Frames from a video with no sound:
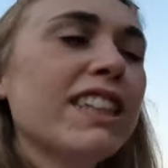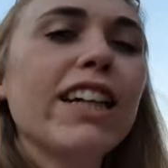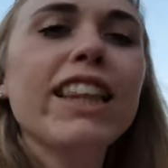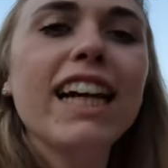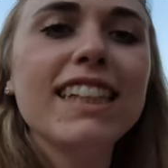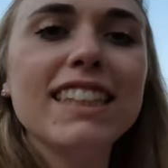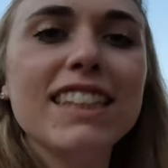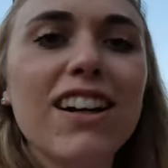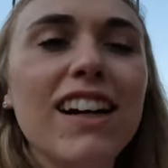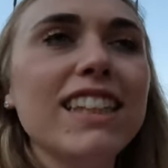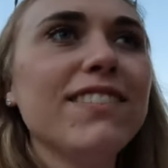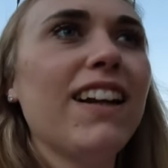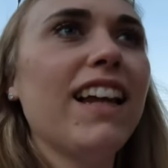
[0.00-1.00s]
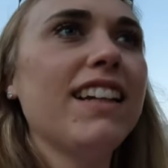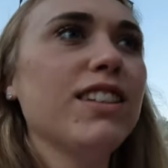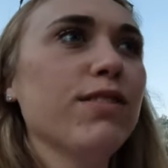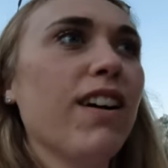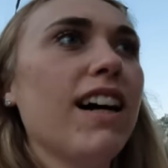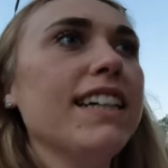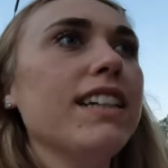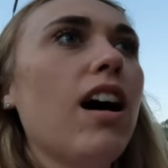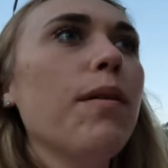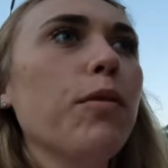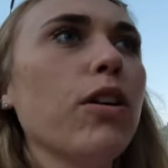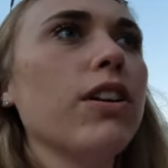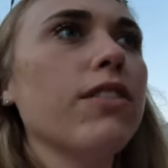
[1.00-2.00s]
So thanks guys for letting us ride.
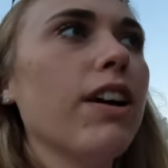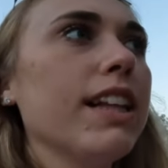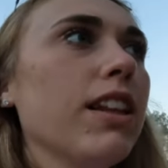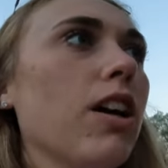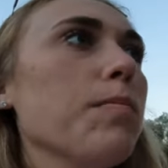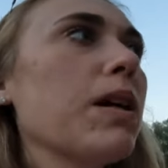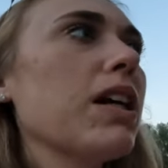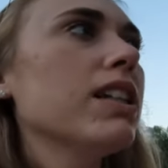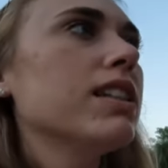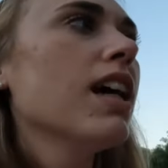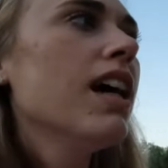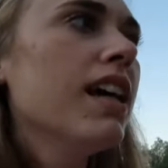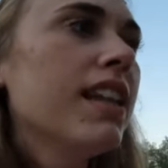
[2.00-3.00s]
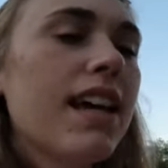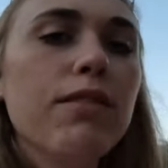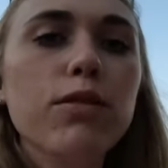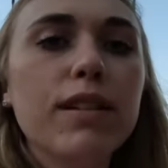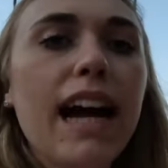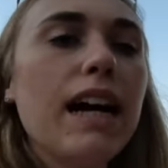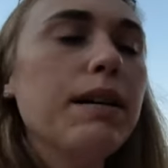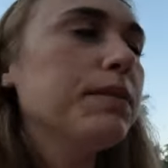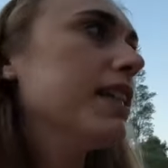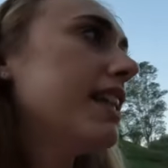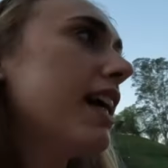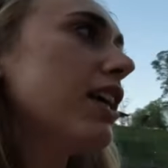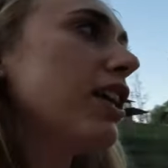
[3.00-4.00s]
I'm not going to ride though because they're all
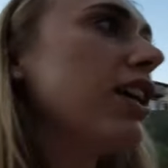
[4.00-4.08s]
gaps and they're